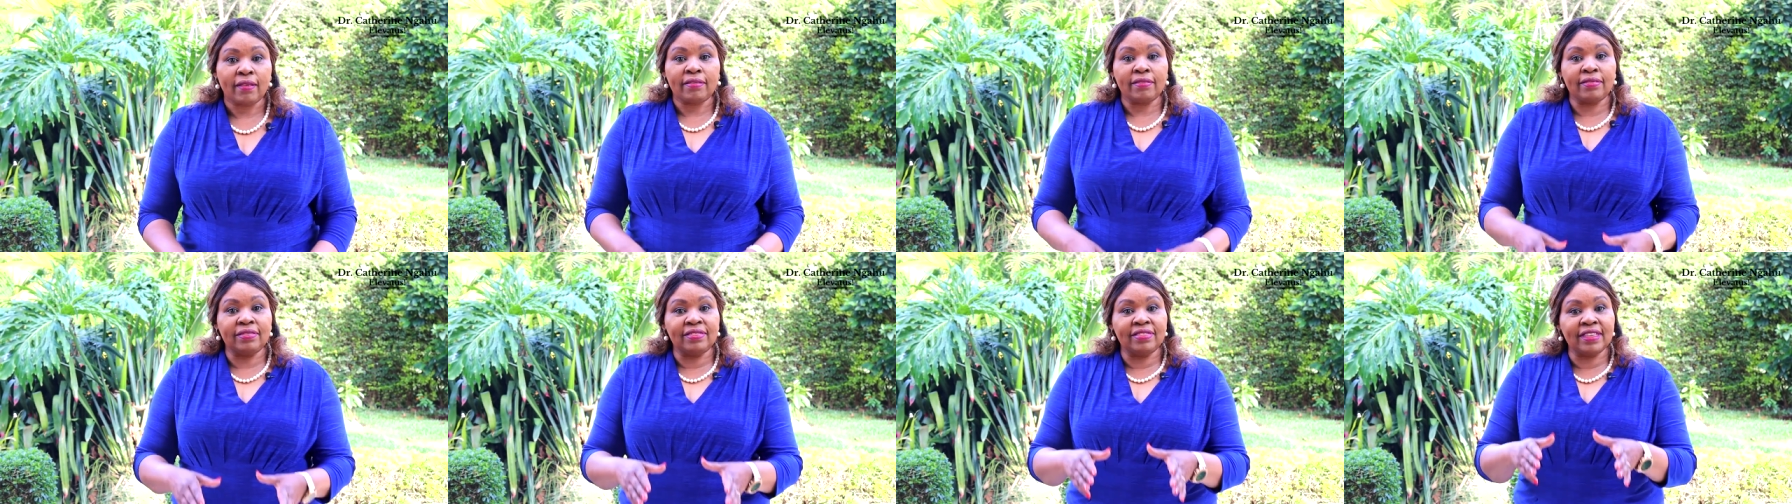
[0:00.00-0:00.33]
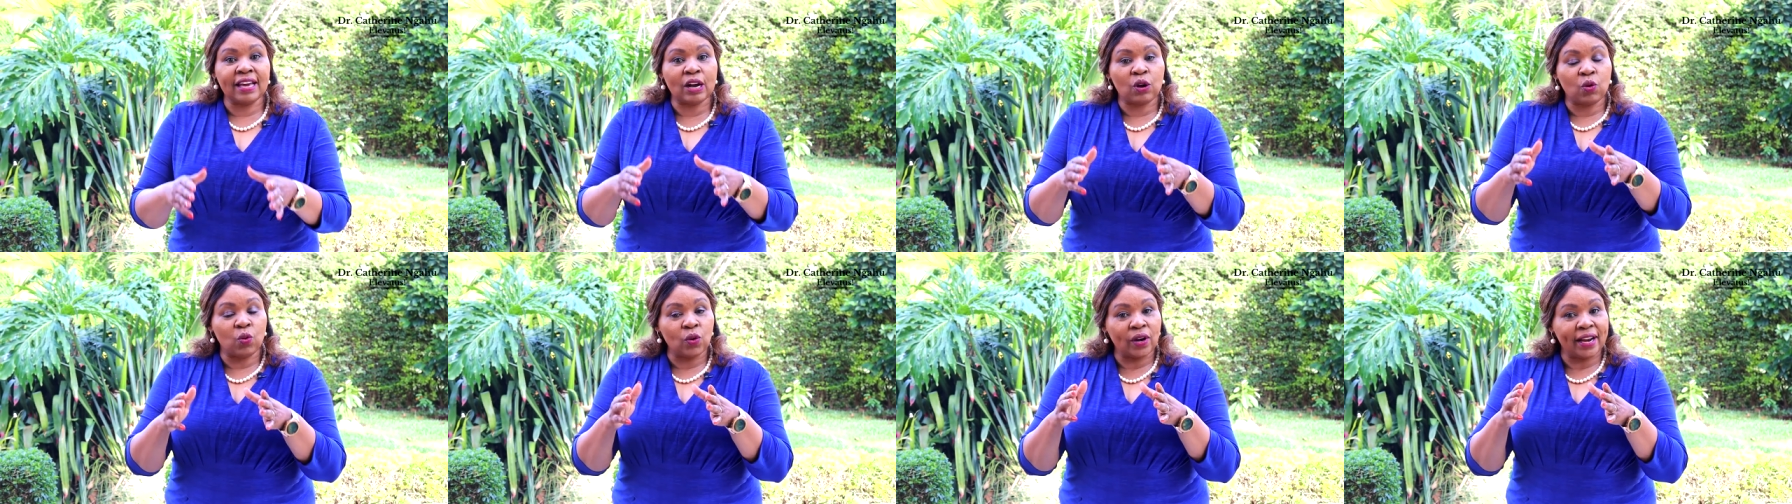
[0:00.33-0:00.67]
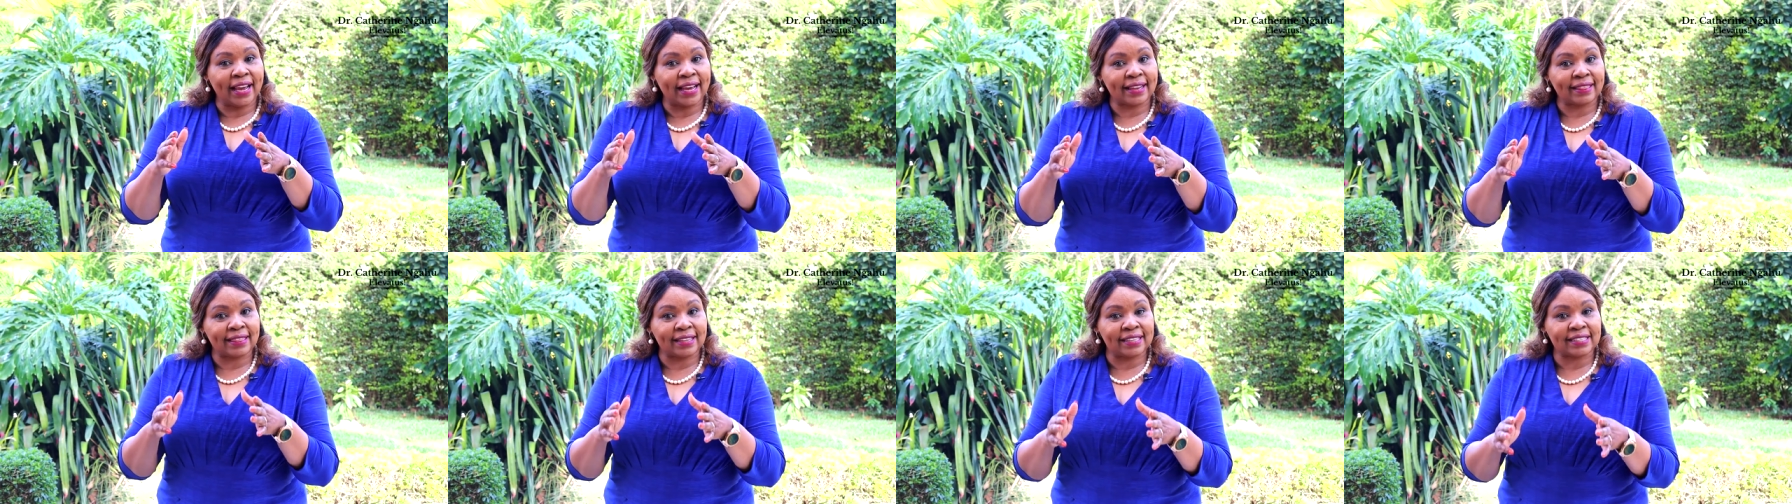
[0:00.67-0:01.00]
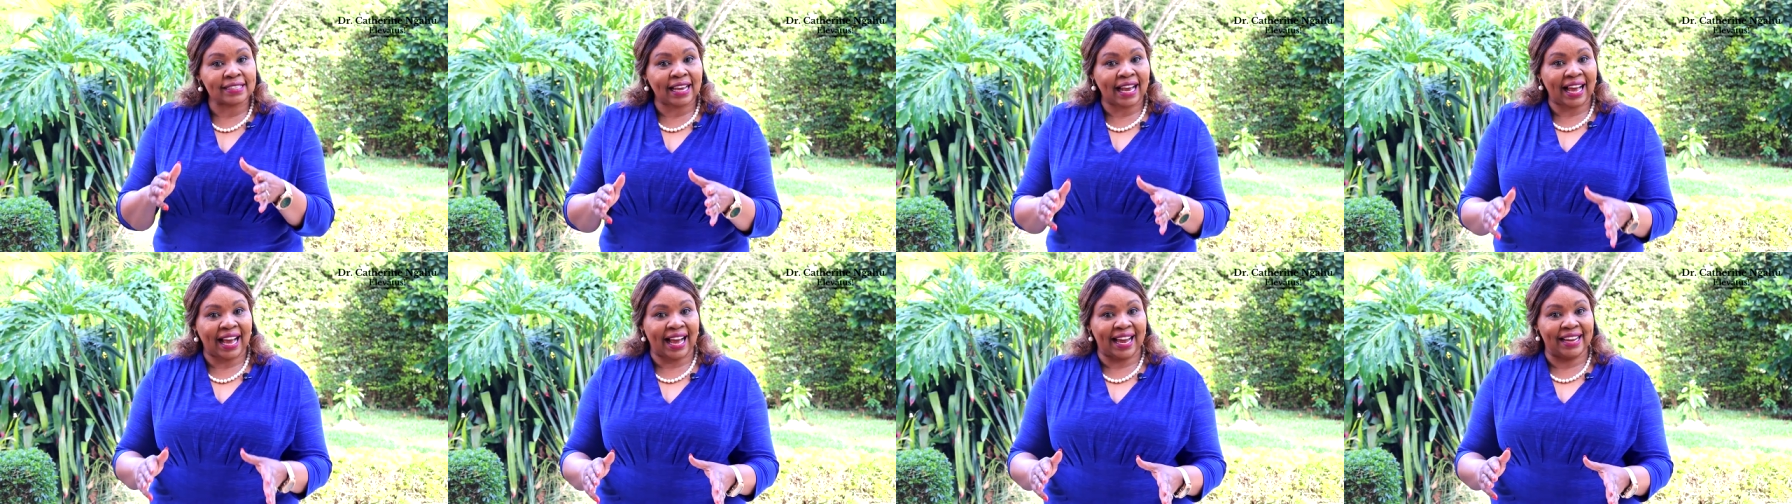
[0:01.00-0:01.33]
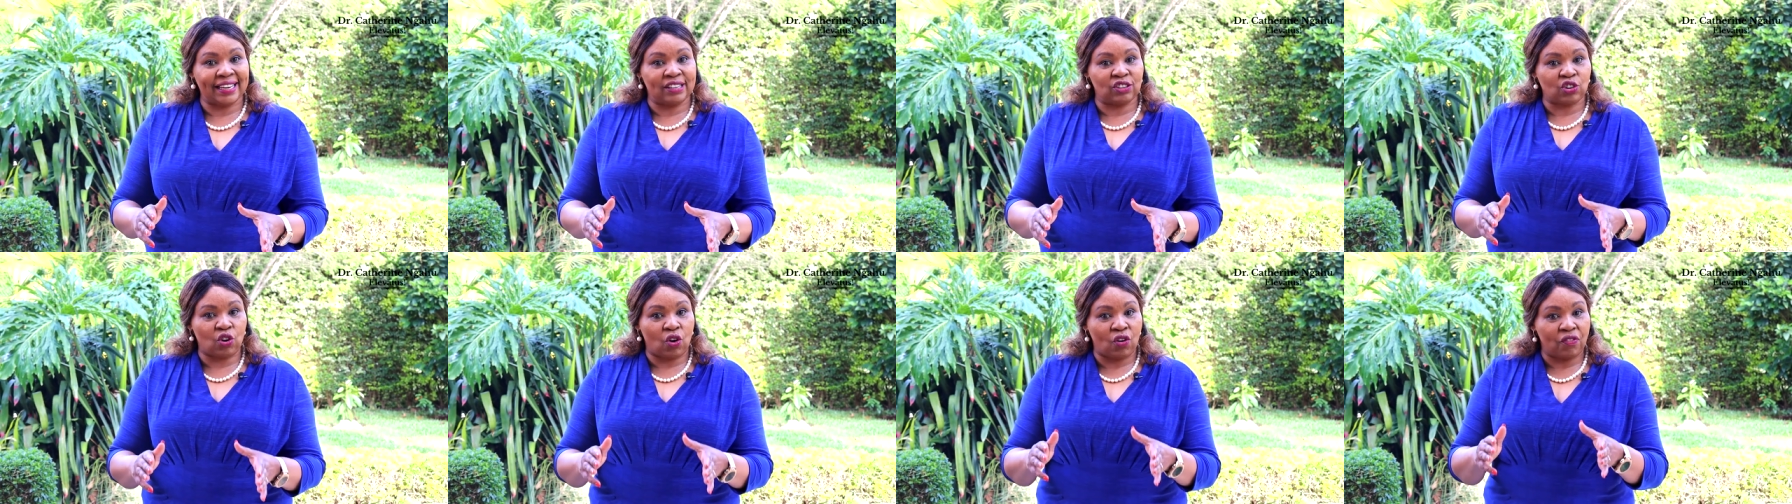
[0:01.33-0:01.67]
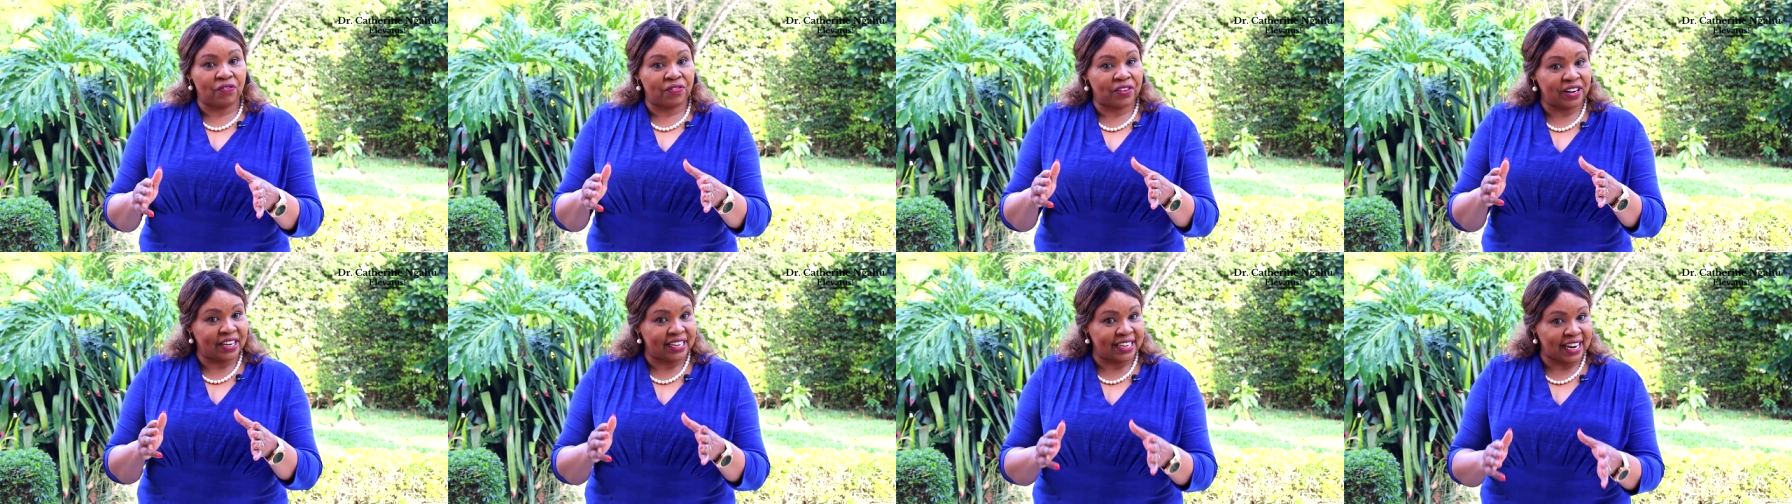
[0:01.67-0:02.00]
they could get this kind
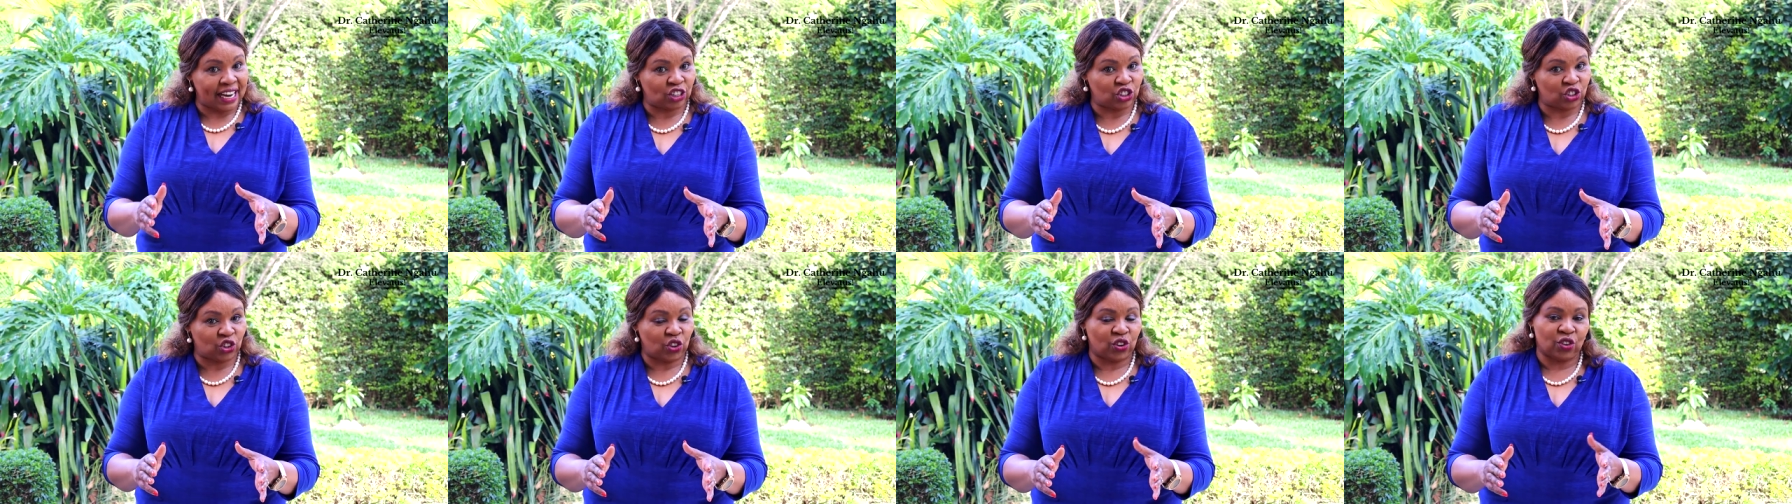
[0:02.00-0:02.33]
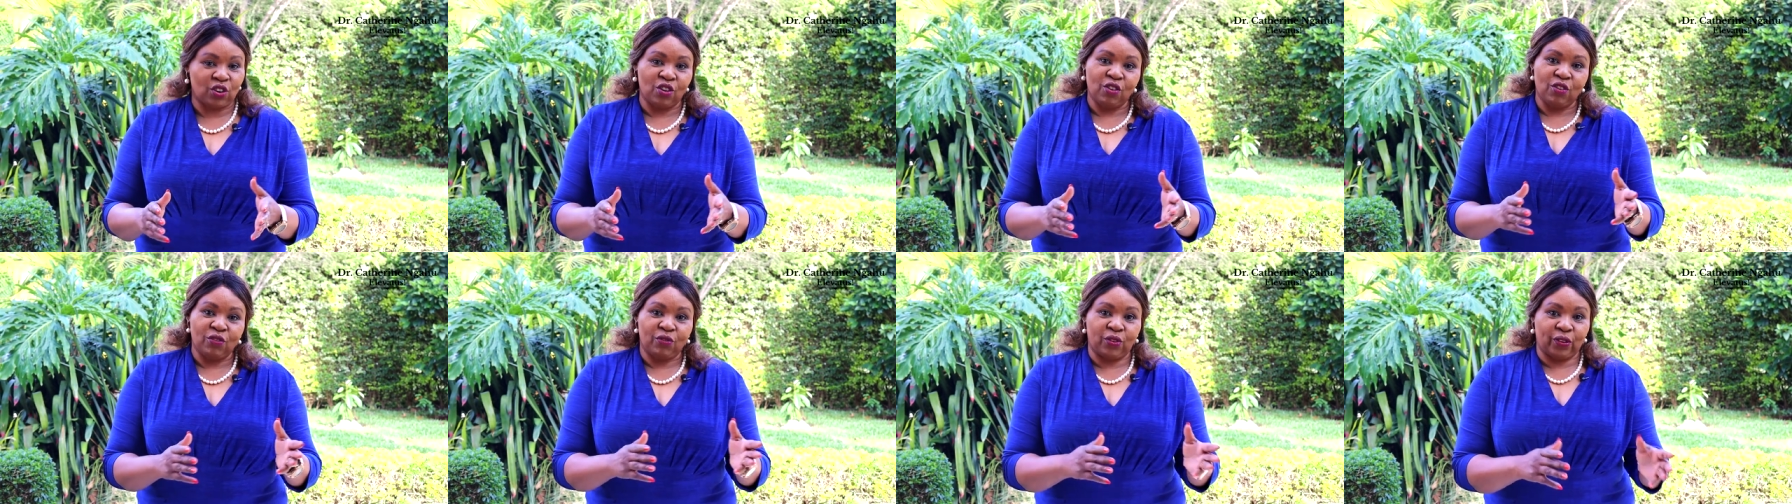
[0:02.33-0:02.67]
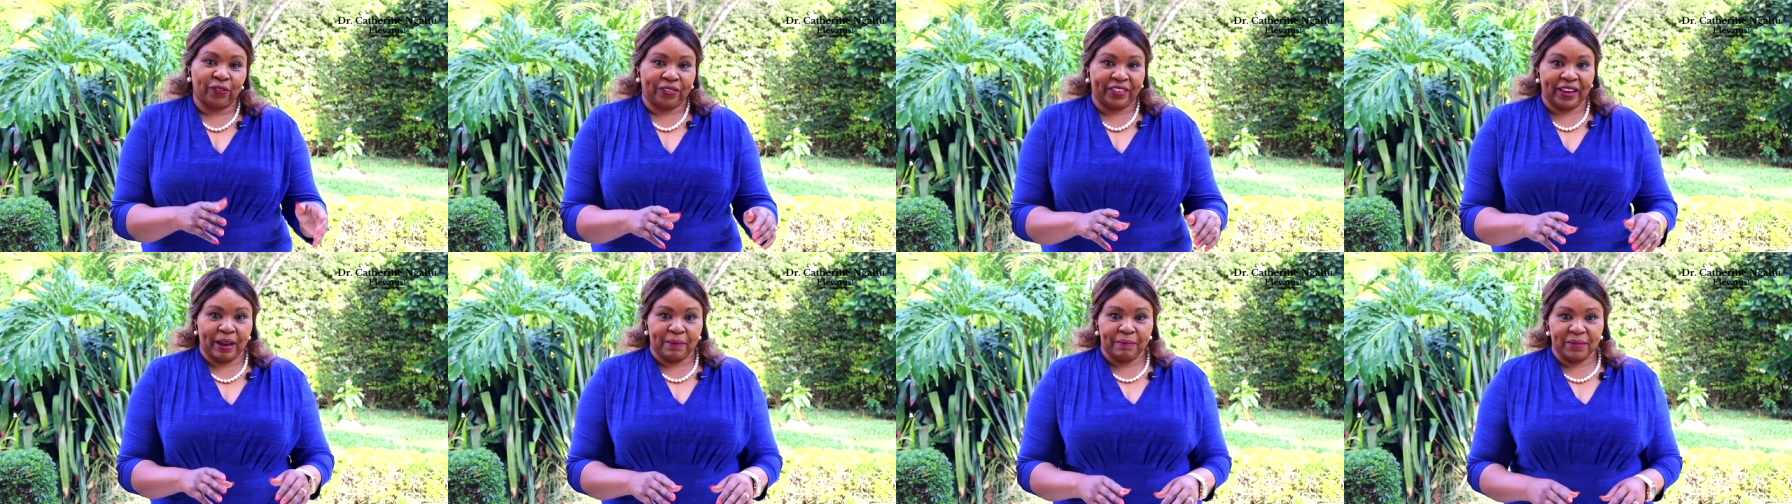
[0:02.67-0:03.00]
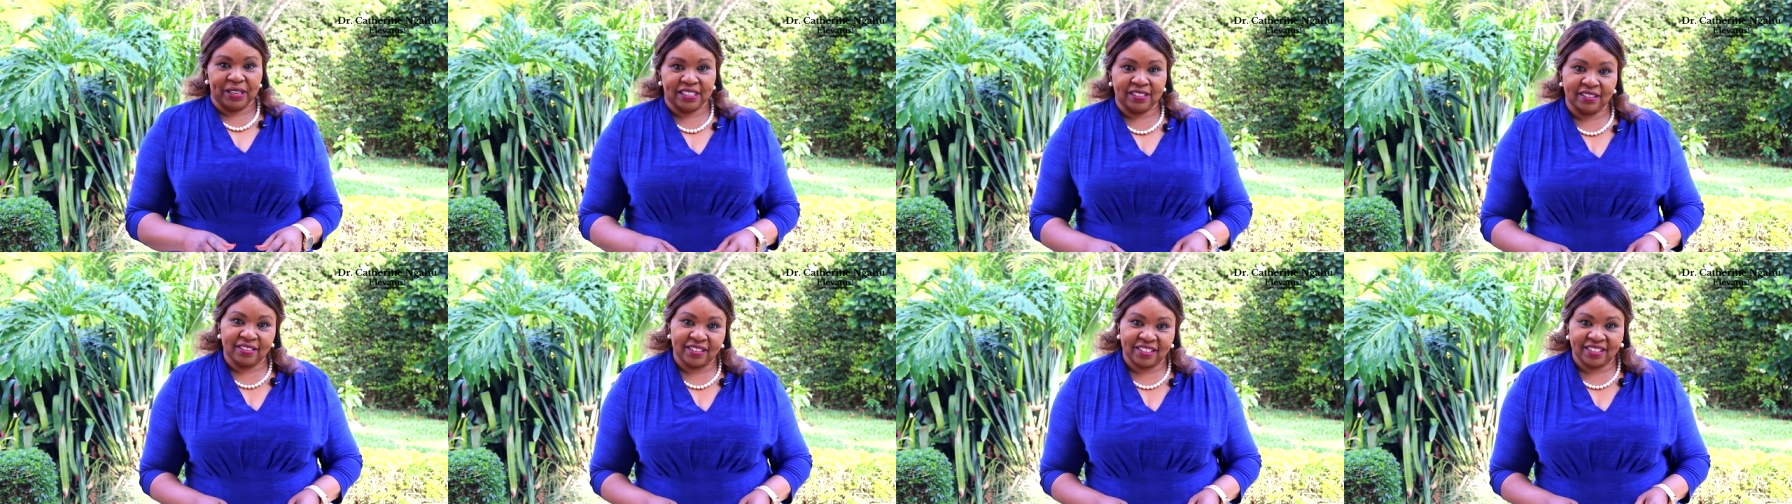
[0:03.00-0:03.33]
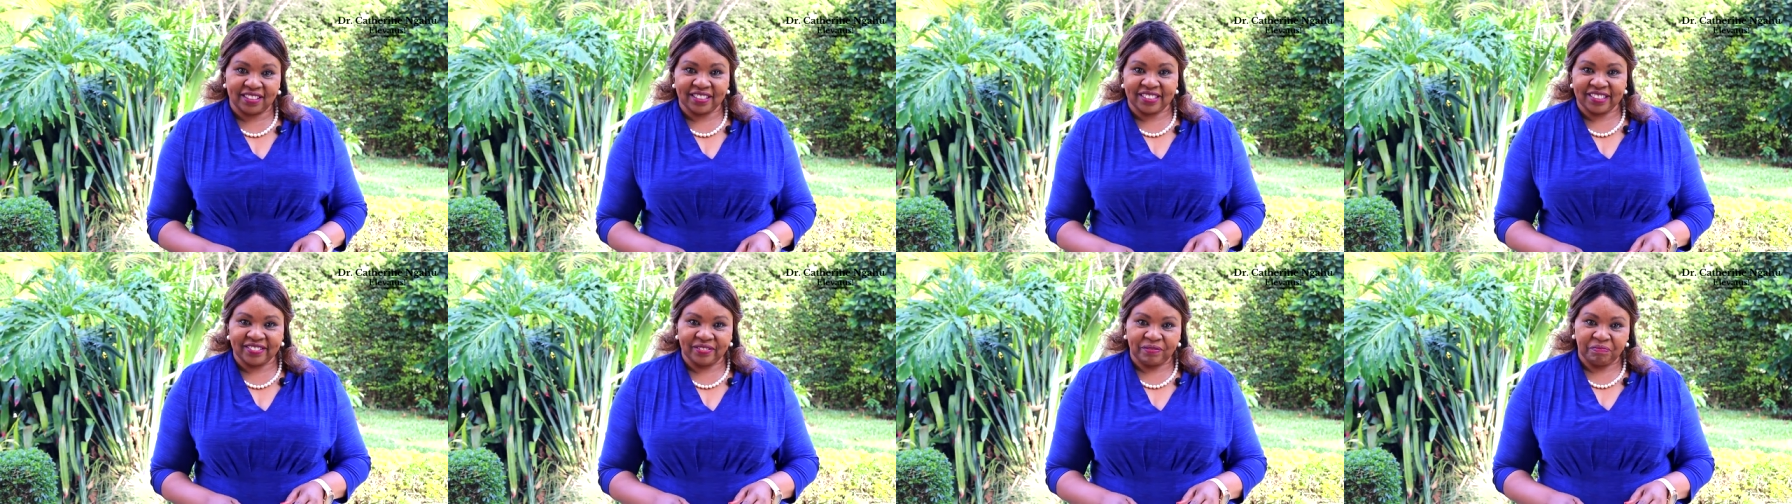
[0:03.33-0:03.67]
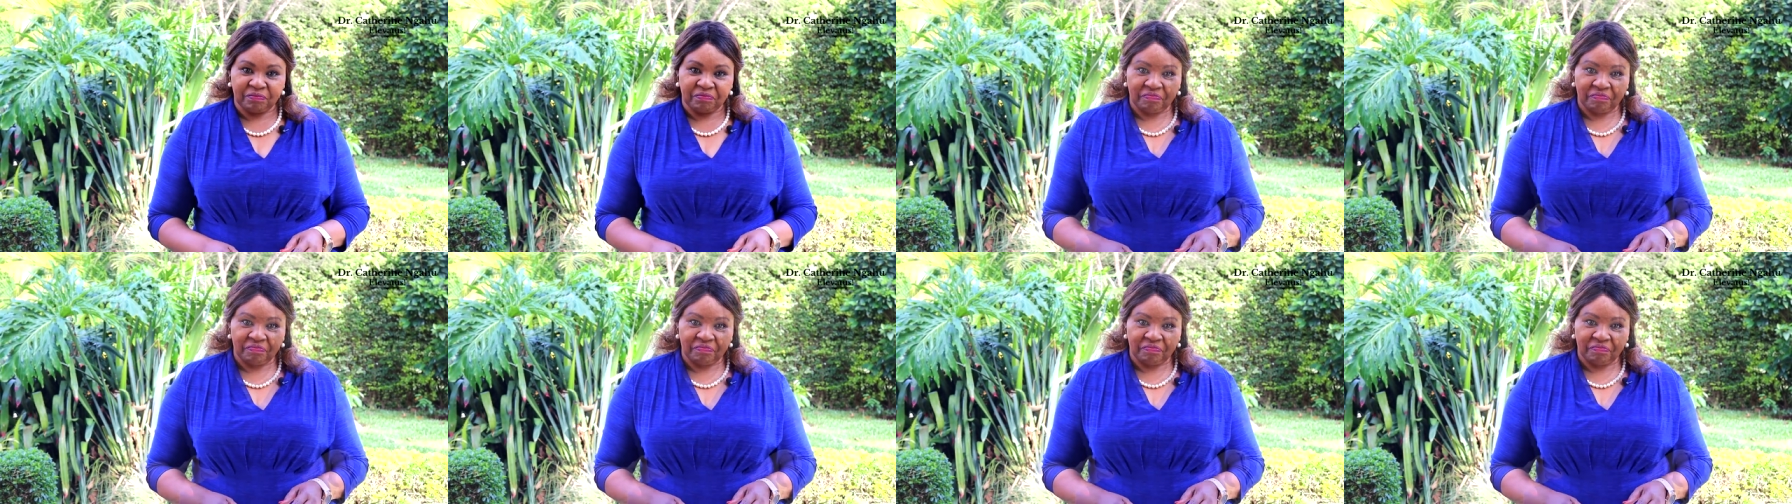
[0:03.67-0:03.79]
of reaction for their messages.